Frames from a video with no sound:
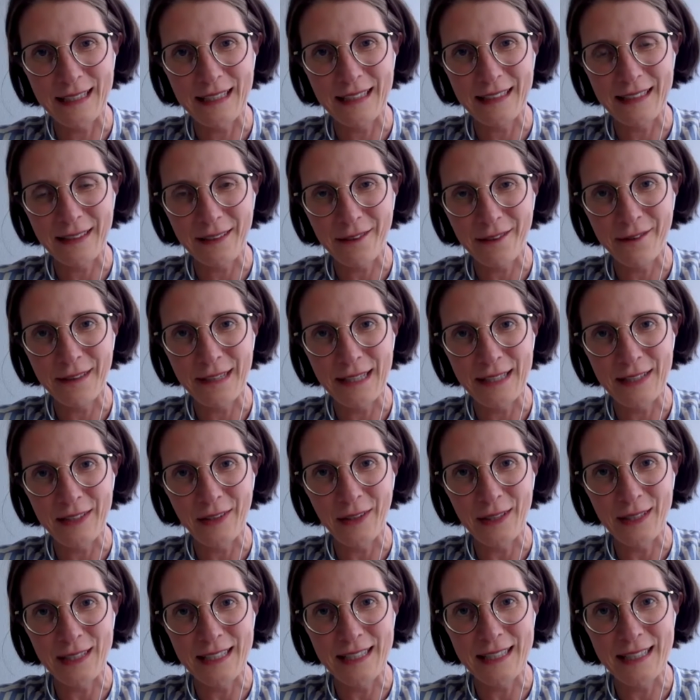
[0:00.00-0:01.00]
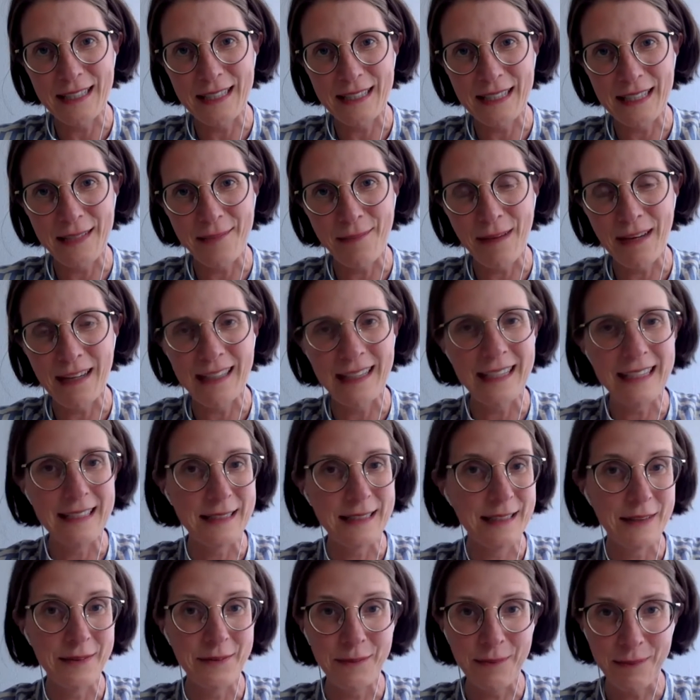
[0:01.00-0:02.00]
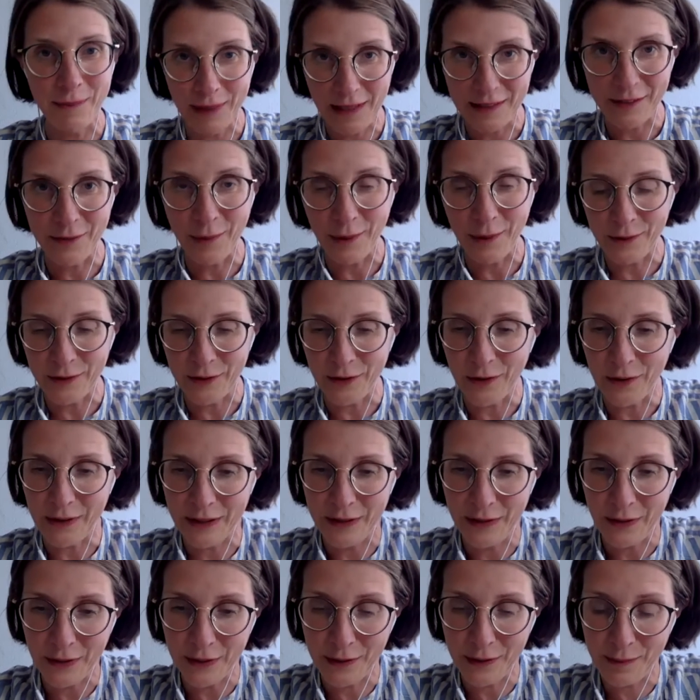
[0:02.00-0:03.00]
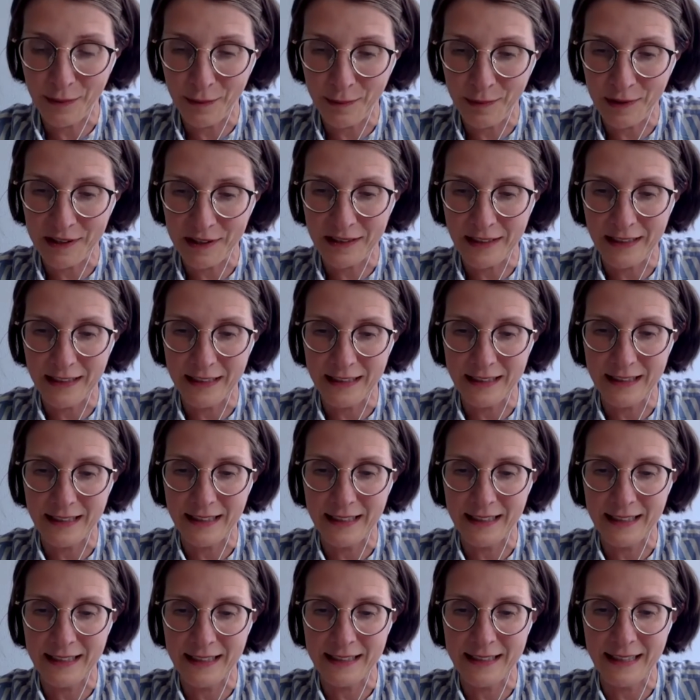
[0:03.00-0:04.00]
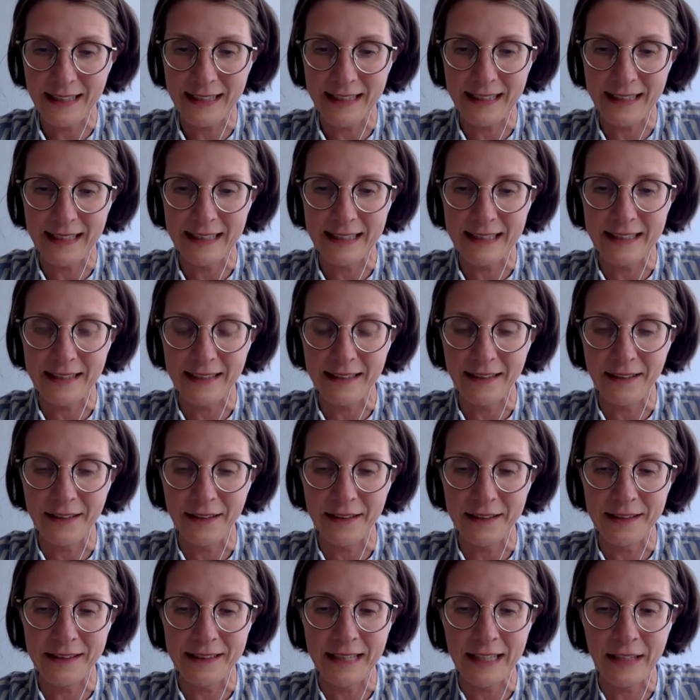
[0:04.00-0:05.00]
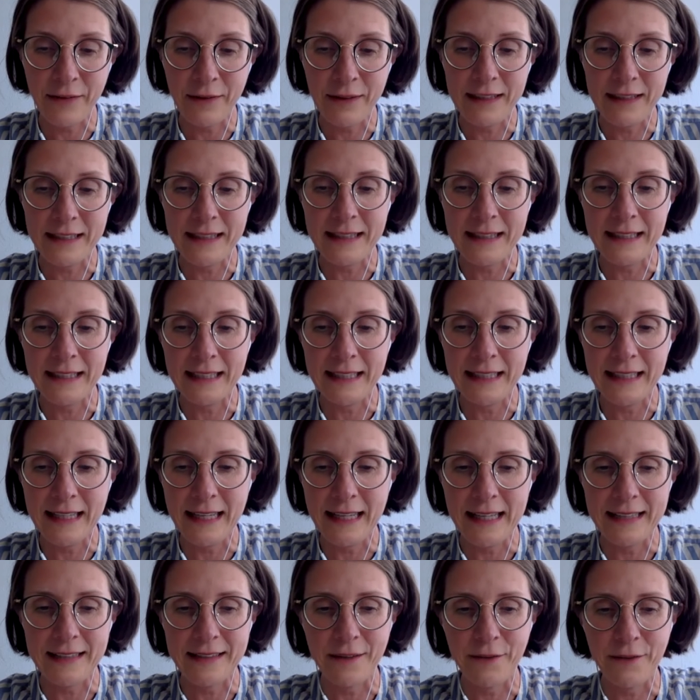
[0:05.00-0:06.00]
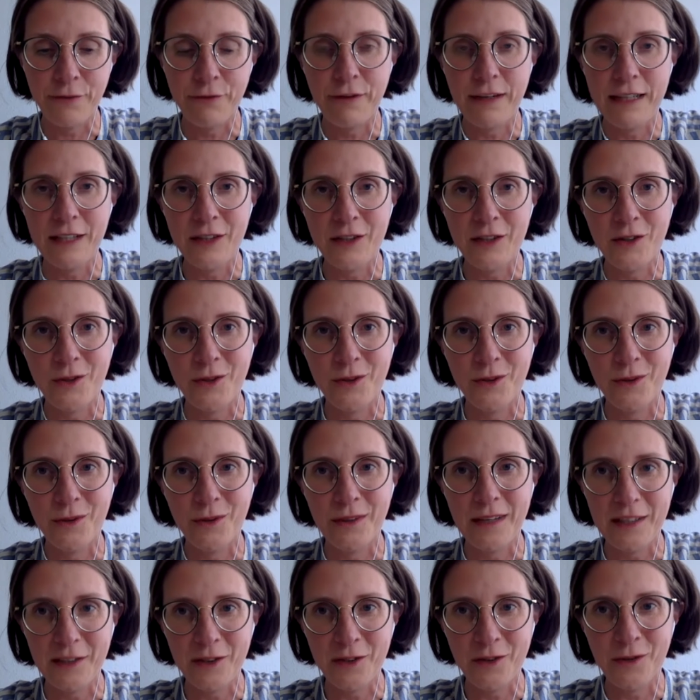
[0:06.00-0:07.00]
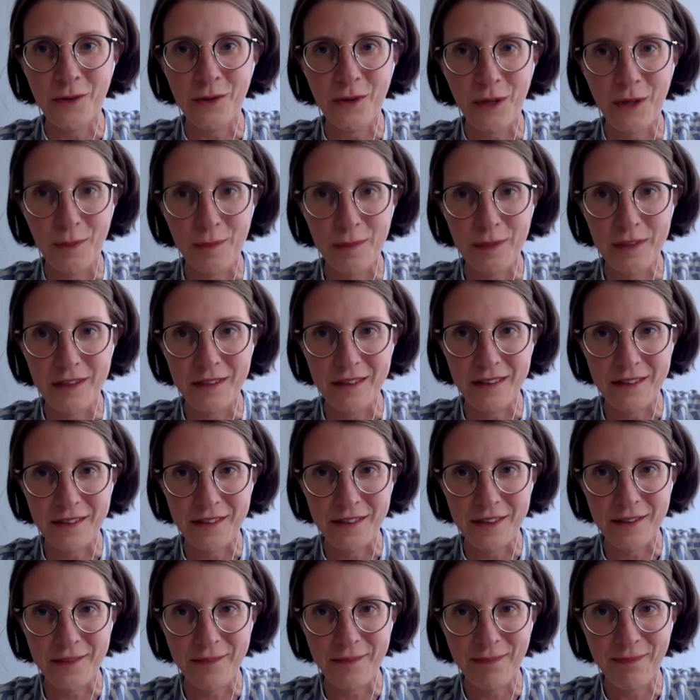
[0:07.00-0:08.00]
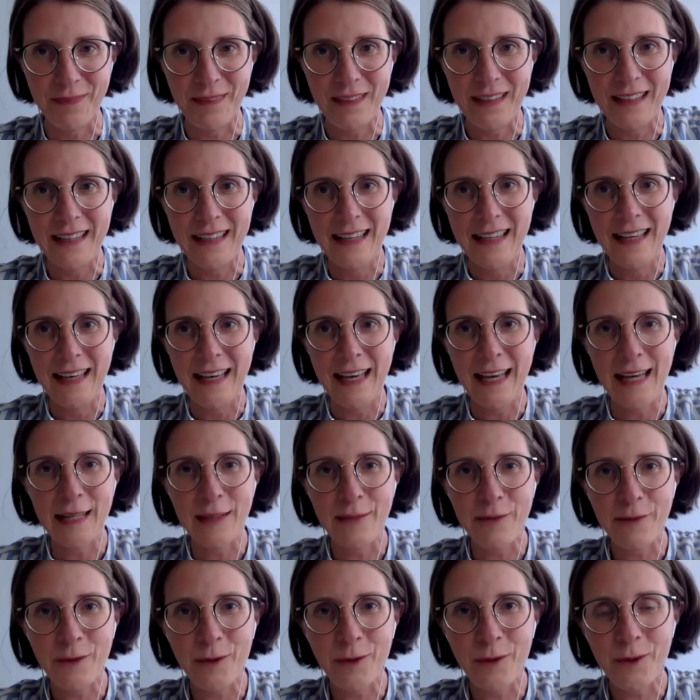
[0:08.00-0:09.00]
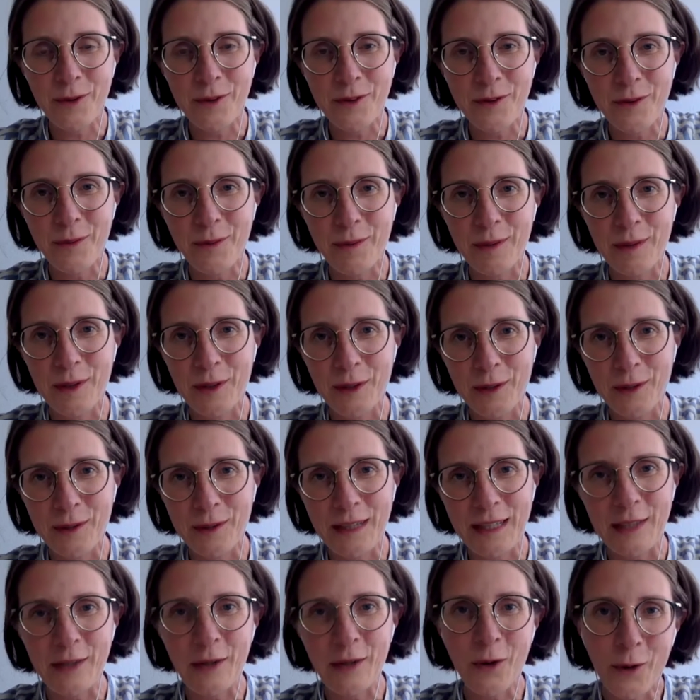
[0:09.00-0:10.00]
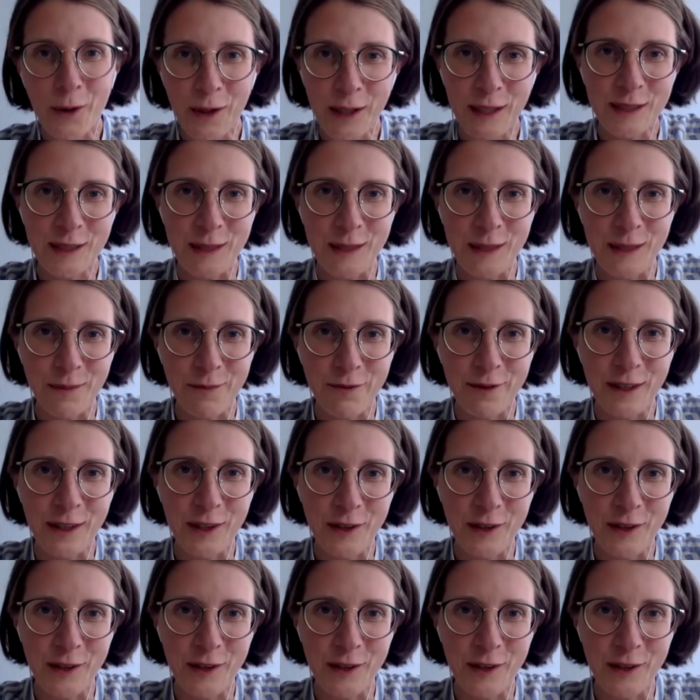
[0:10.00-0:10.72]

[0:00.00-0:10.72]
creates unease in Denmark, as well as in other member states, is that it's generally seen as a threat to national competences. And of course, we know that calling something